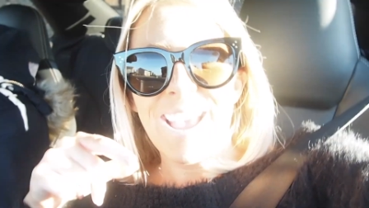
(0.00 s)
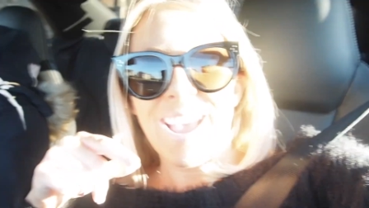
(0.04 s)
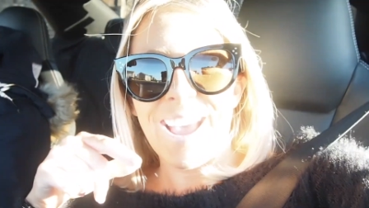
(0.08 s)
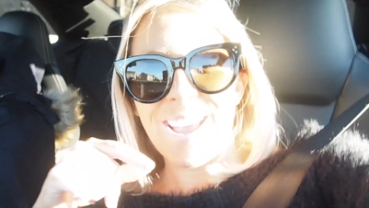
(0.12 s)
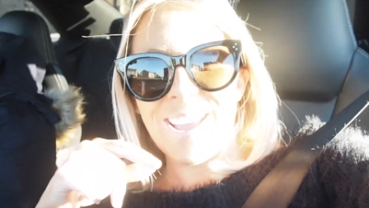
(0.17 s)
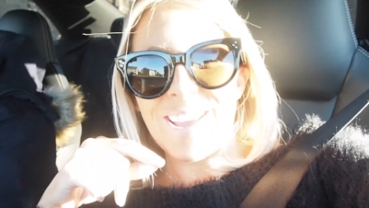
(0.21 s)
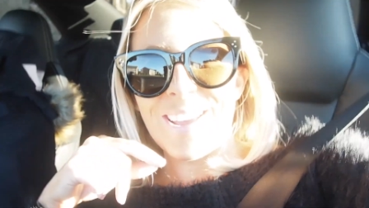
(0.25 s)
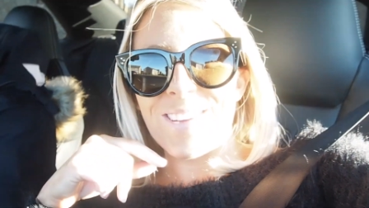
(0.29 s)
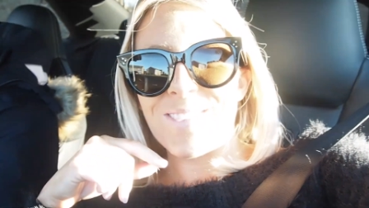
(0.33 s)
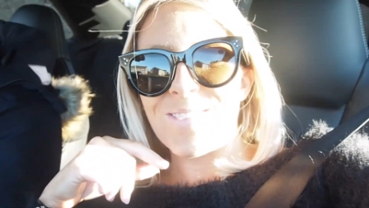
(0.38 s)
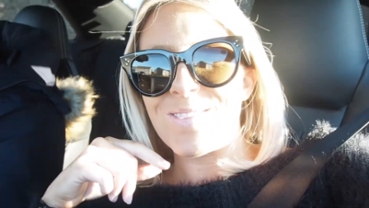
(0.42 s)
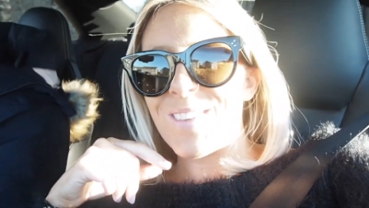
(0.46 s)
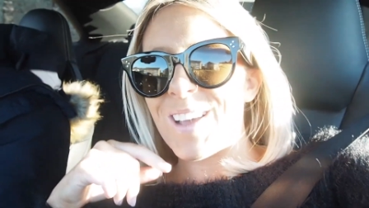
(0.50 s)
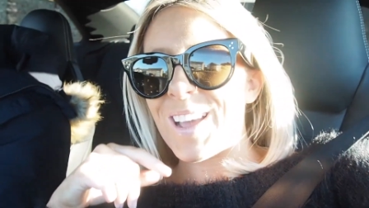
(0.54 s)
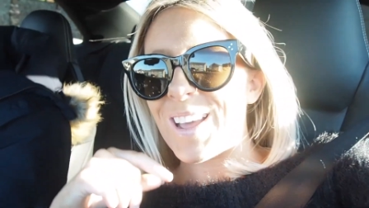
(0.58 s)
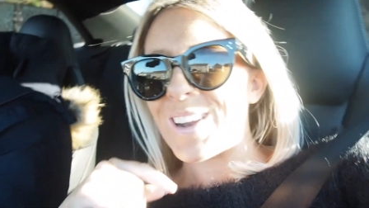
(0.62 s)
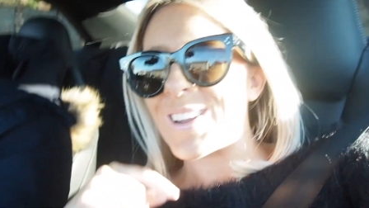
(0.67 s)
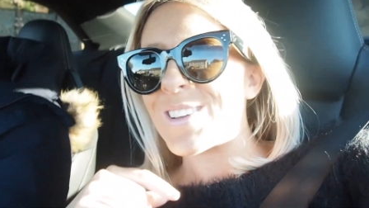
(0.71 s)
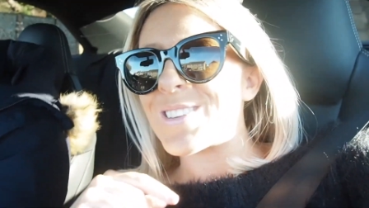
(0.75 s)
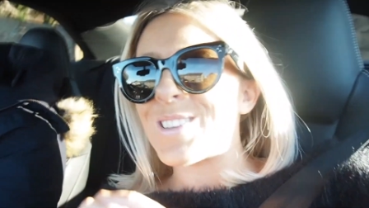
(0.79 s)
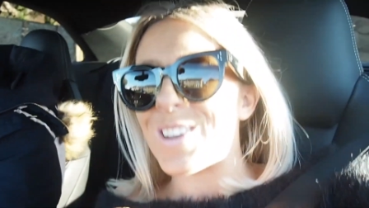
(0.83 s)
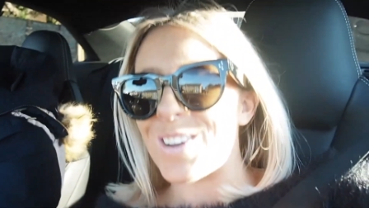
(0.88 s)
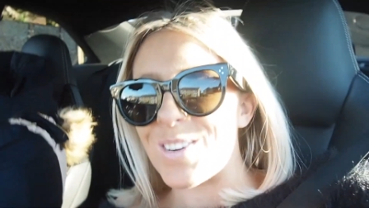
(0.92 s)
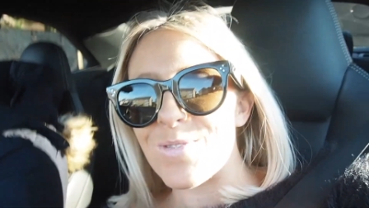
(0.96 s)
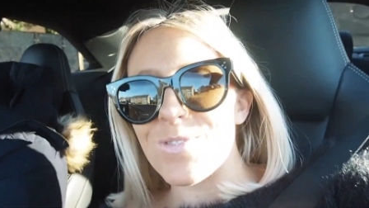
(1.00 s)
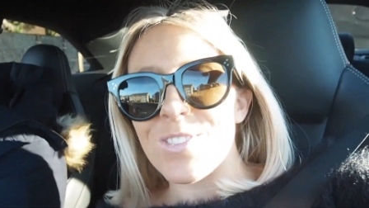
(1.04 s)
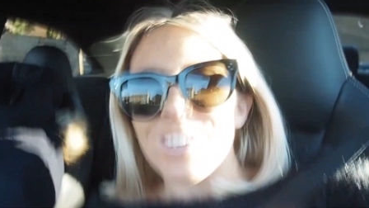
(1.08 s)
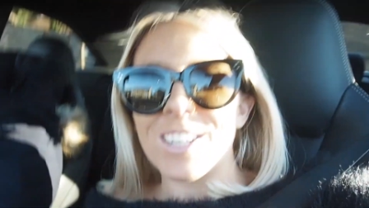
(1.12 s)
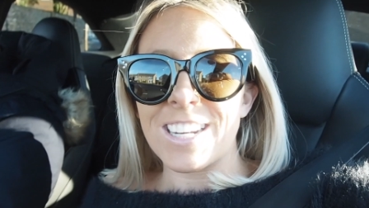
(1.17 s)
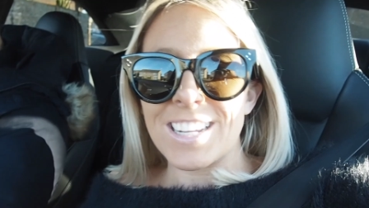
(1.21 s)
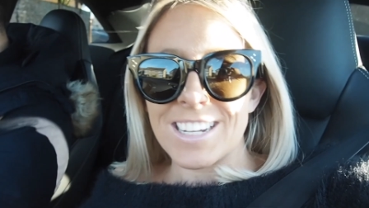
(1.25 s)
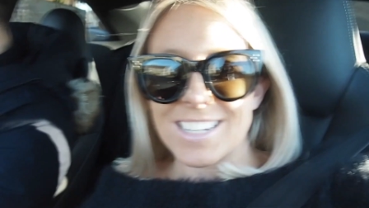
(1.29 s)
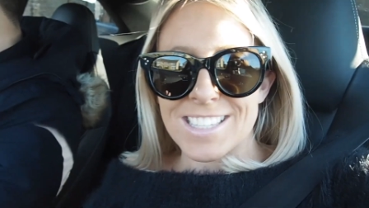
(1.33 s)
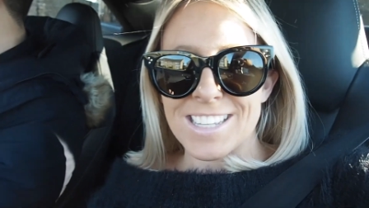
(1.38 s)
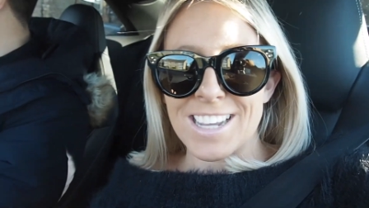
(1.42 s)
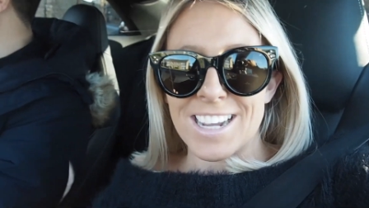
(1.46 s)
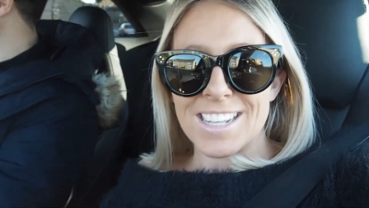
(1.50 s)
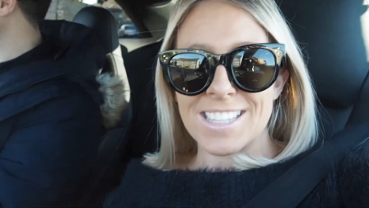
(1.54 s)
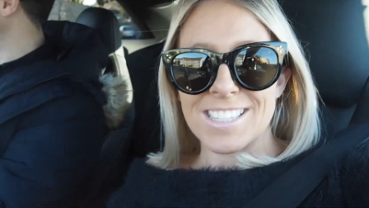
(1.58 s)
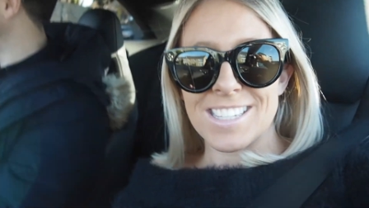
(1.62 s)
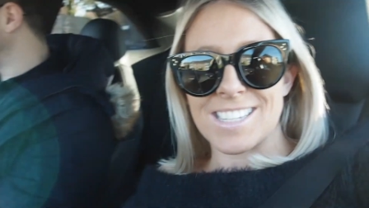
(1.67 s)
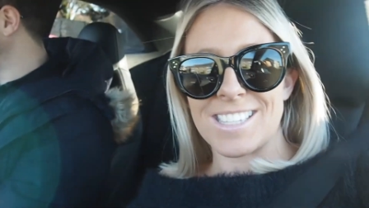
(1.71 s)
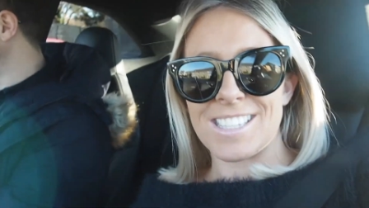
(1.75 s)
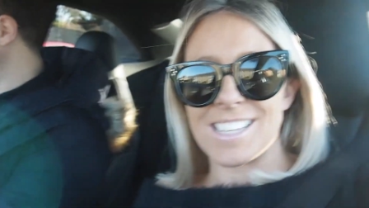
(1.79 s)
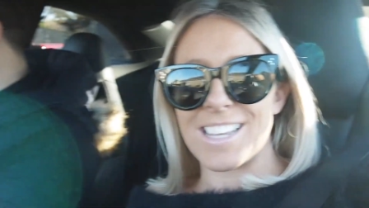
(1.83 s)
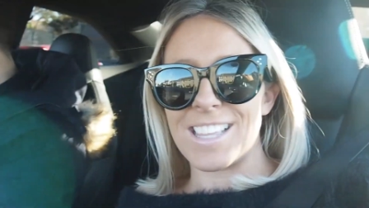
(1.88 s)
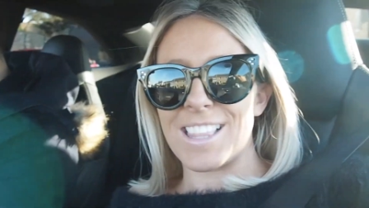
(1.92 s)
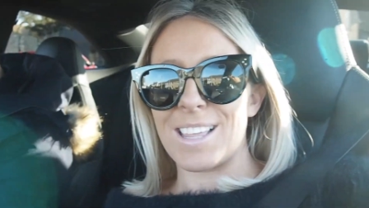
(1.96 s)
And so I'm really excited
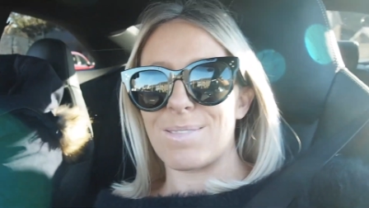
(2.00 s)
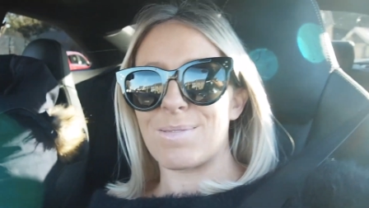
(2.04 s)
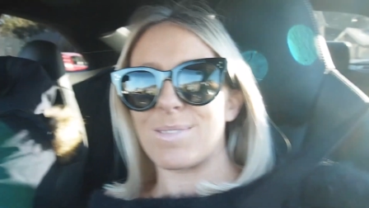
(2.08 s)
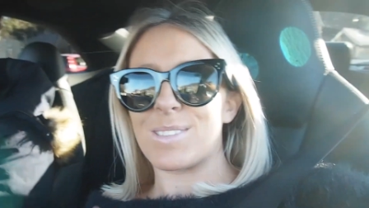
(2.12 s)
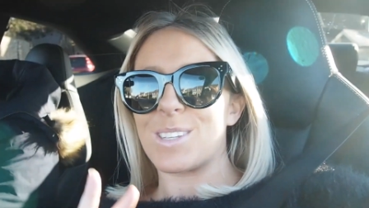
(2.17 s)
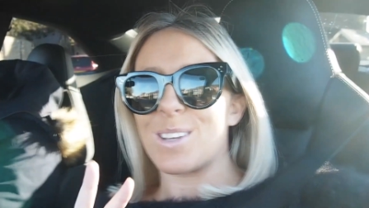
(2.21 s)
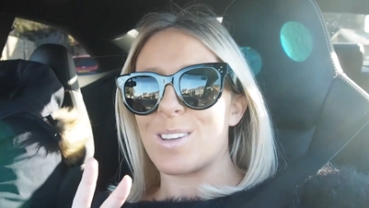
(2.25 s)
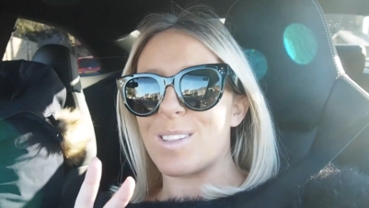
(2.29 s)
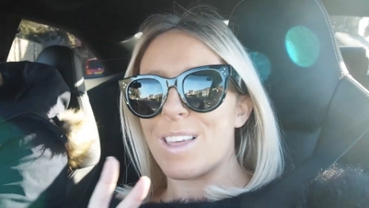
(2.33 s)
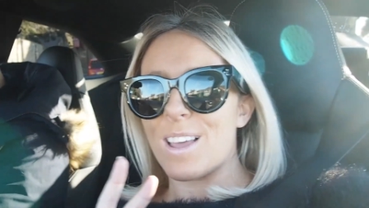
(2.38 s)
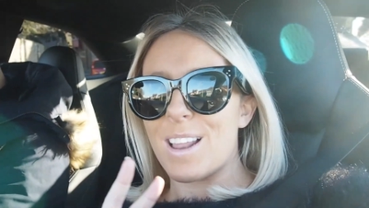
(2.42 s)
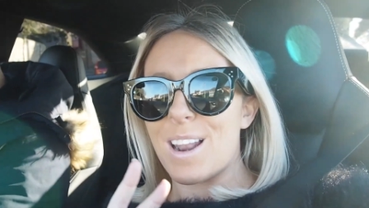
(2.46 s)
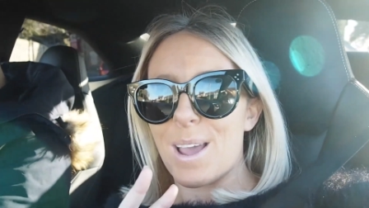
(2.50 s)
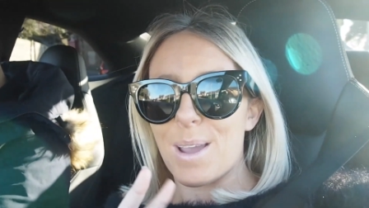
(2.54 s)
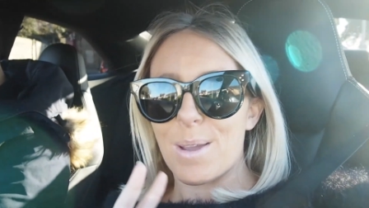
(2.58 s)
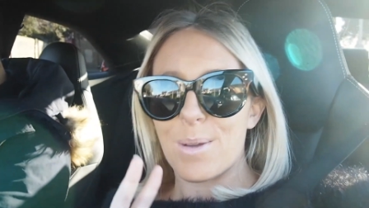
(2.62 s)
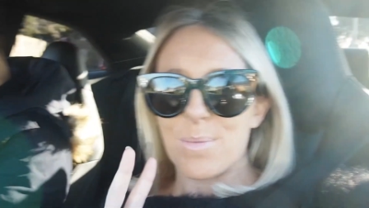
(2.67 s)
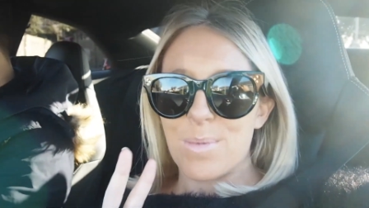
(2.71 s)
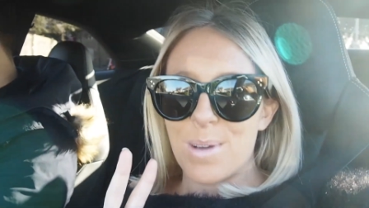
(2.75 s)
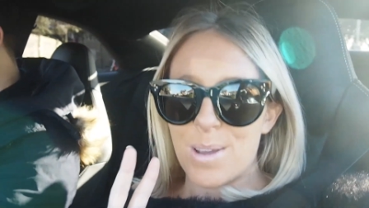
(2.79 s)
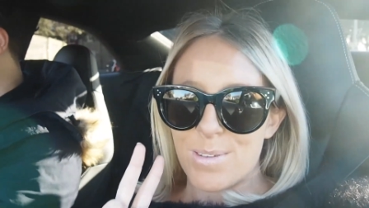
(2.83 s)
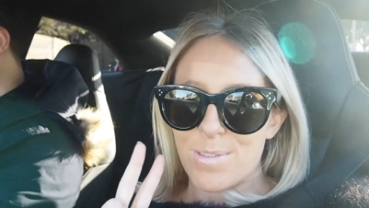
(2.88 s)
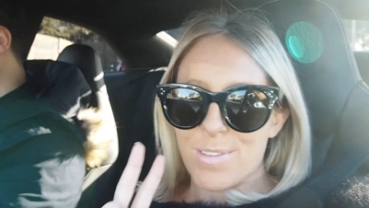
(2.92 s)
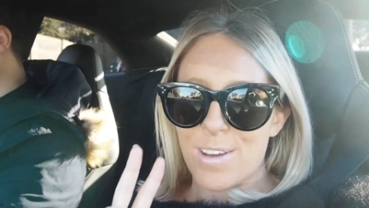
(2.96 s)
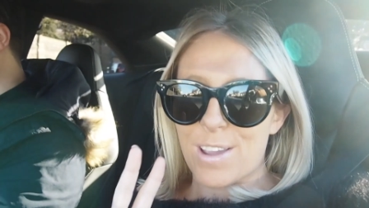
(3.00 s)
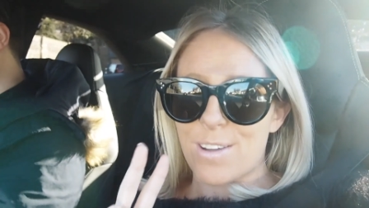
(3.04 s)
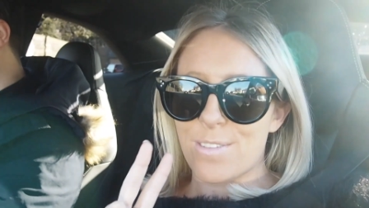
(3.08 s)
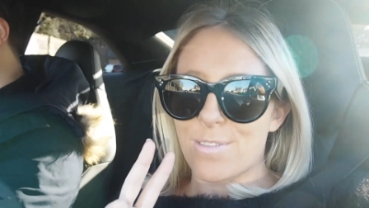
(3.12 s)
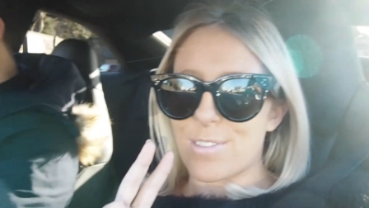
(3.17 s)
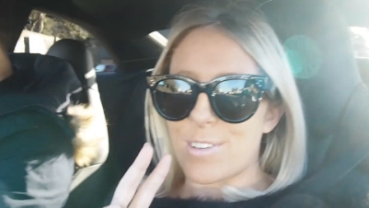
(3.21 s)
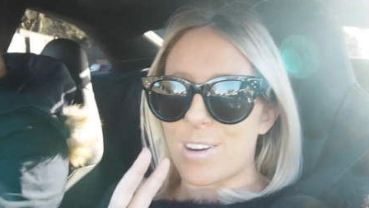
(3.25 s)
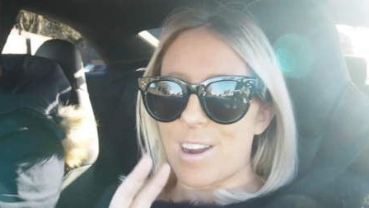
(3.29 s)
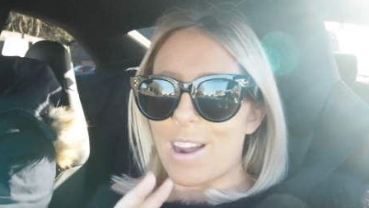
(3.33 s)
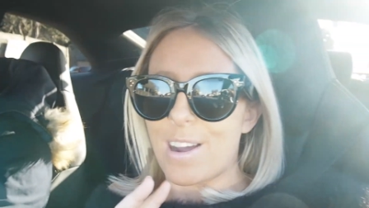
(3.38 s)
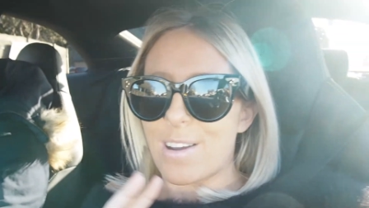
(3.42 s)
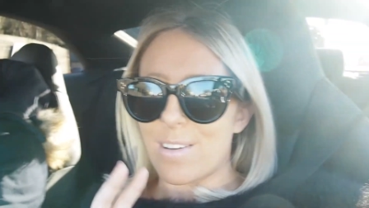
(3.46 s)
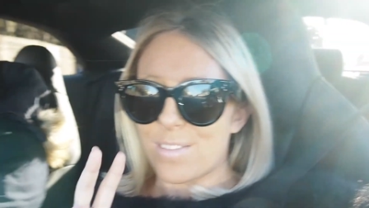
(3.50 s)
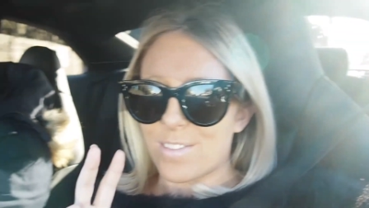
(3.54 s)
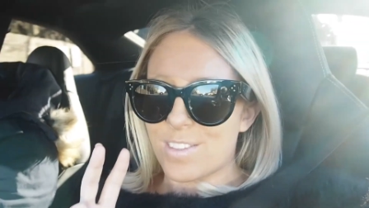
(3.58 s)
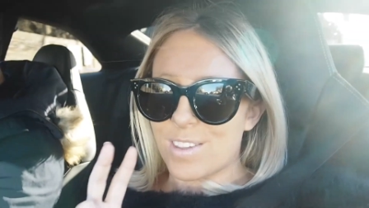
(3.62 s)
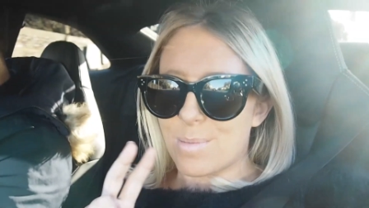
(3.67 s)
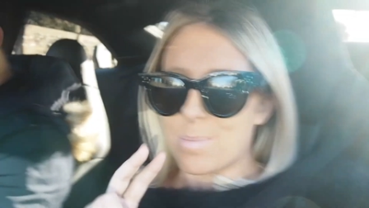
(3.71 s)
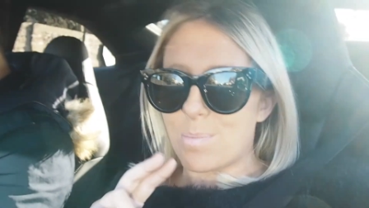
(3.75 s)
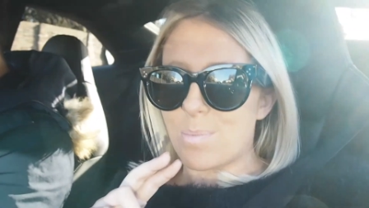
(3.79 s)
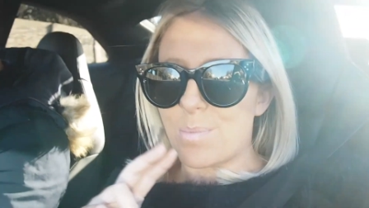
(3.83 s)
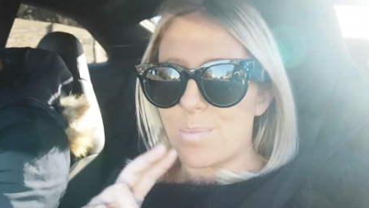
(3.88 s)
to see them too. They're like my favourite out of the